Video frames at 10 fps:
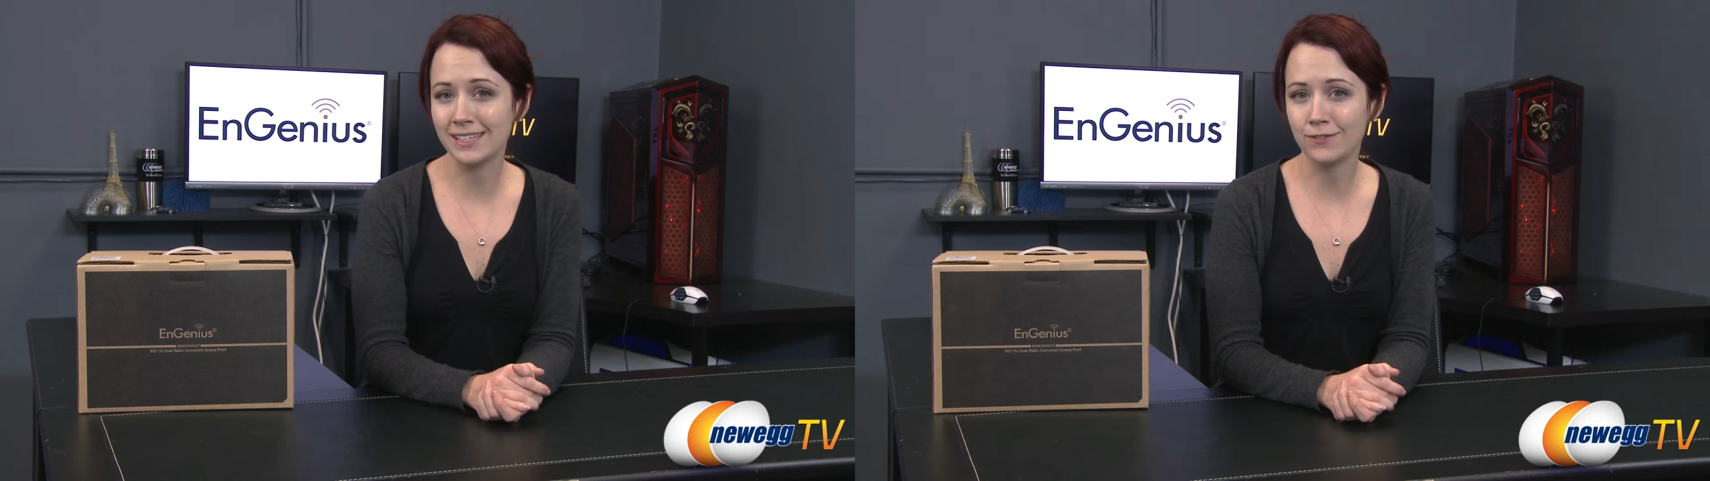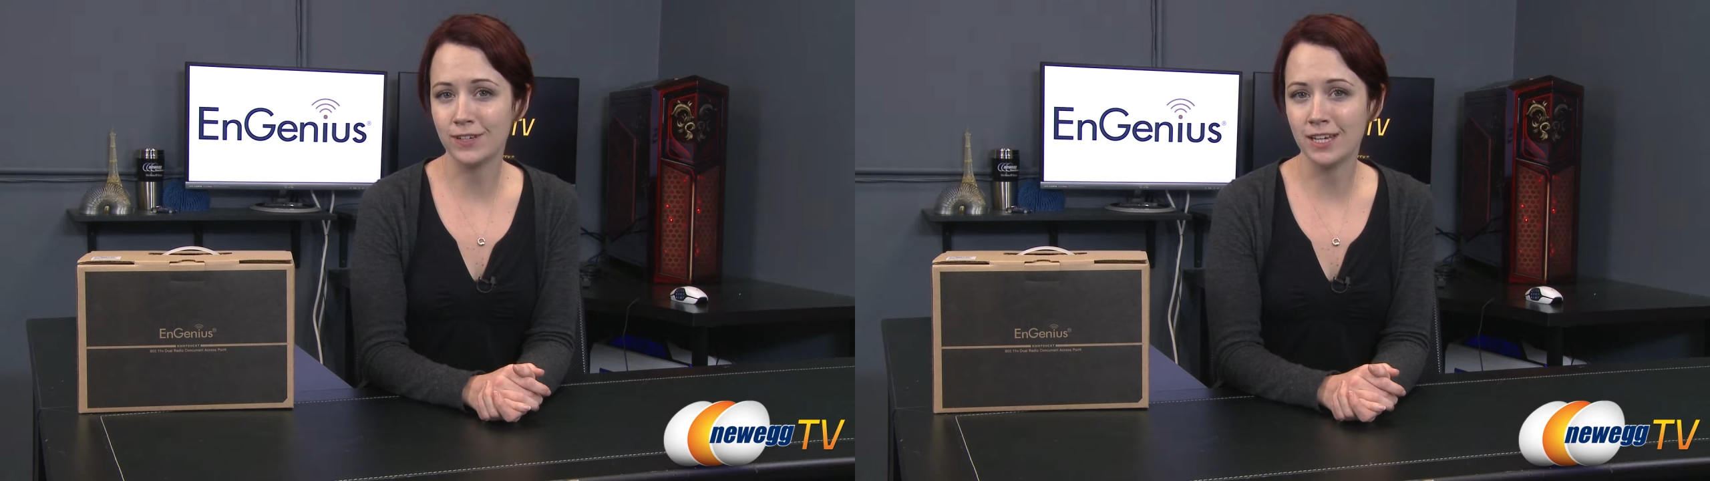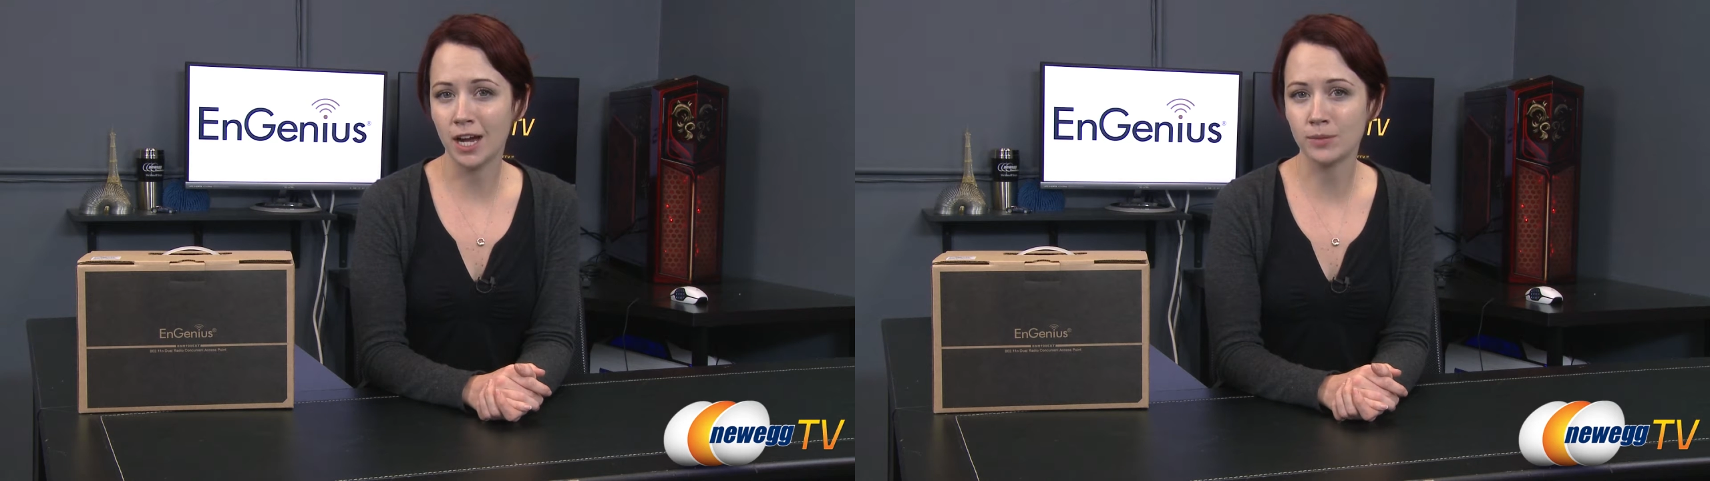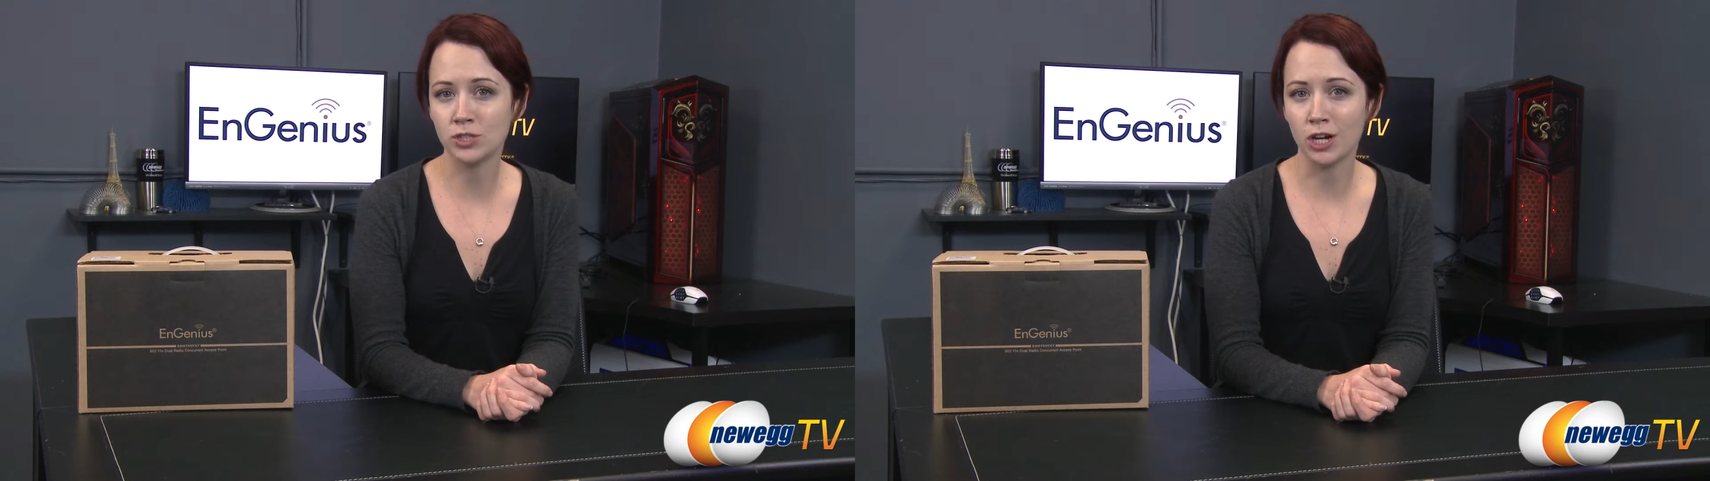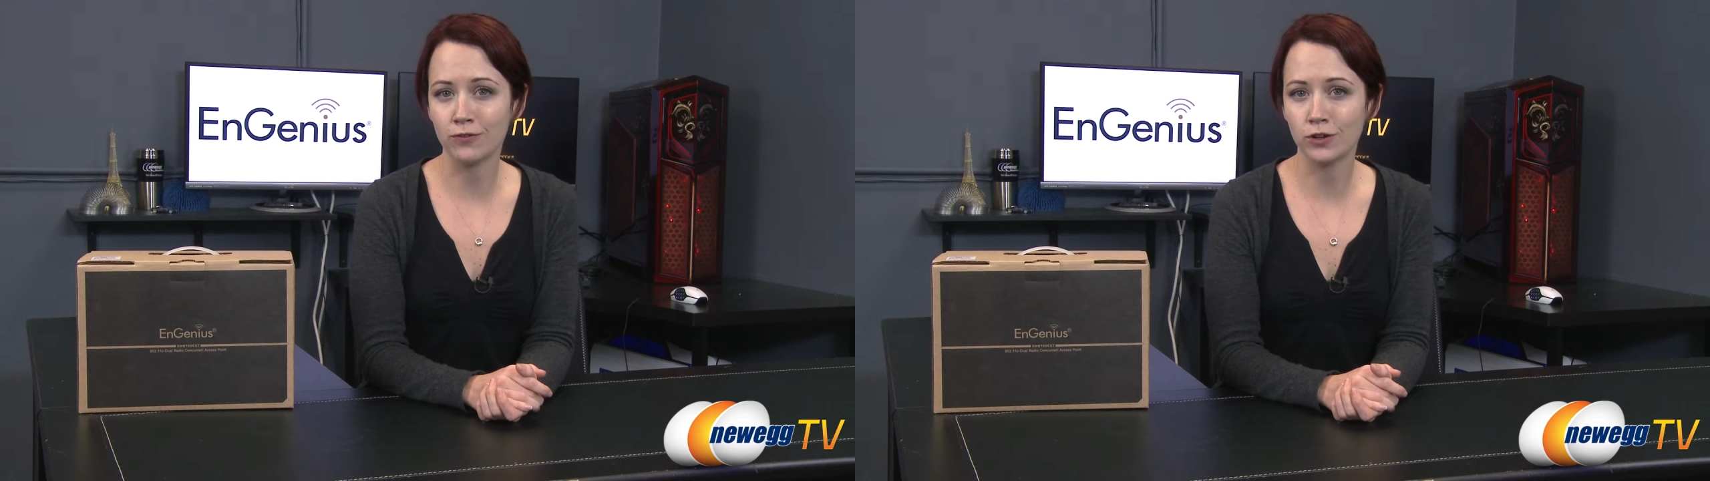TV.
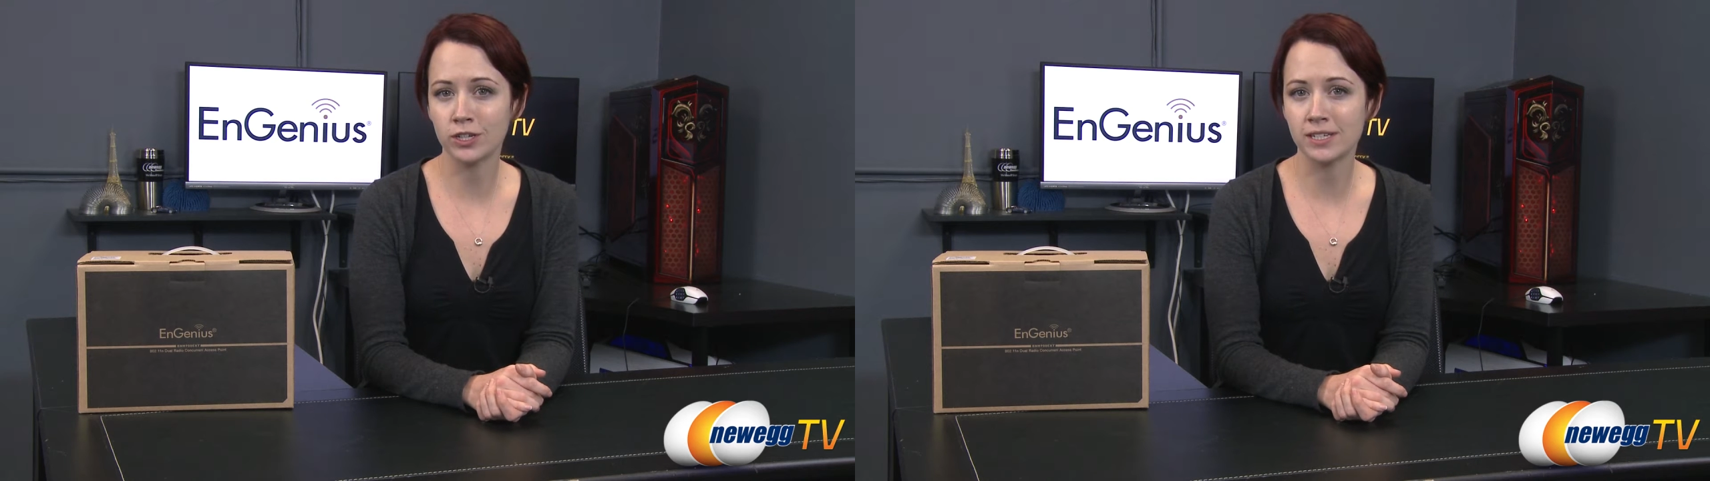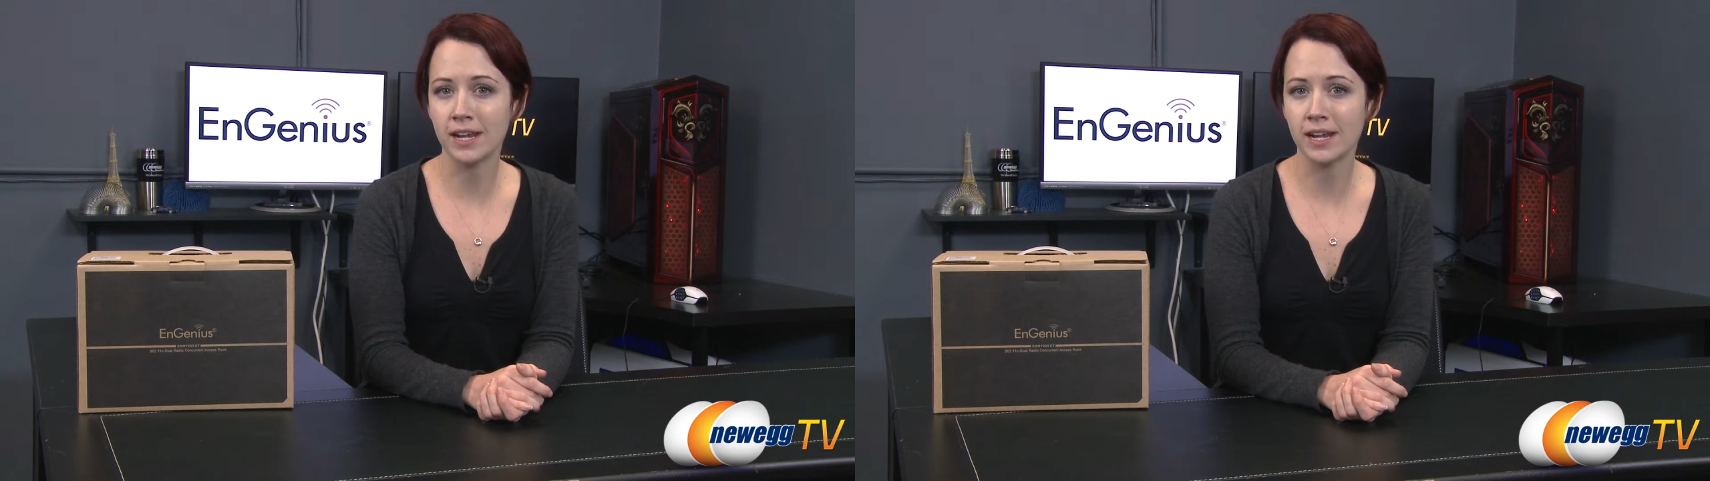I'm Jennifer.